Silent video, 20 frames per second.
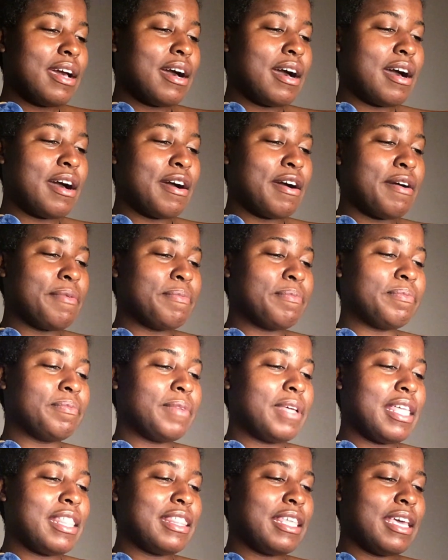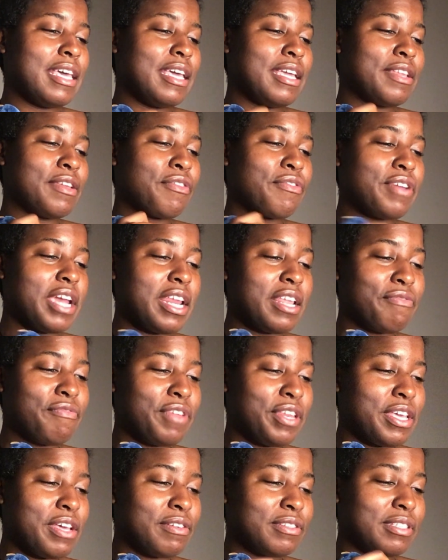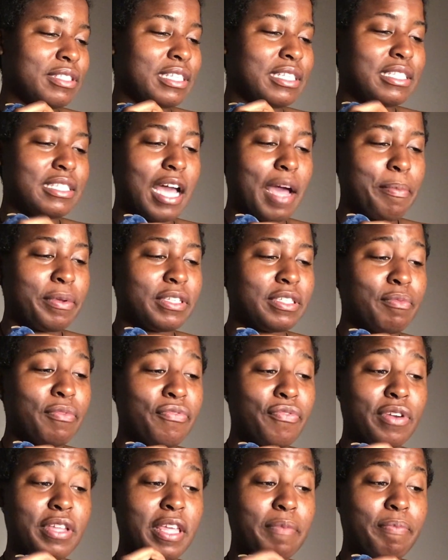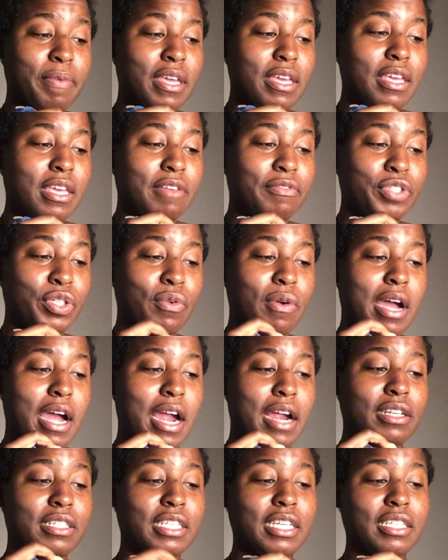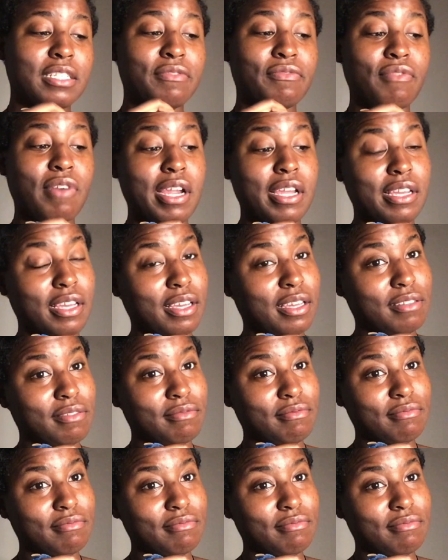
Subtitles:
And then creating videos on these topics before they peak gives you a higher chance of ranking.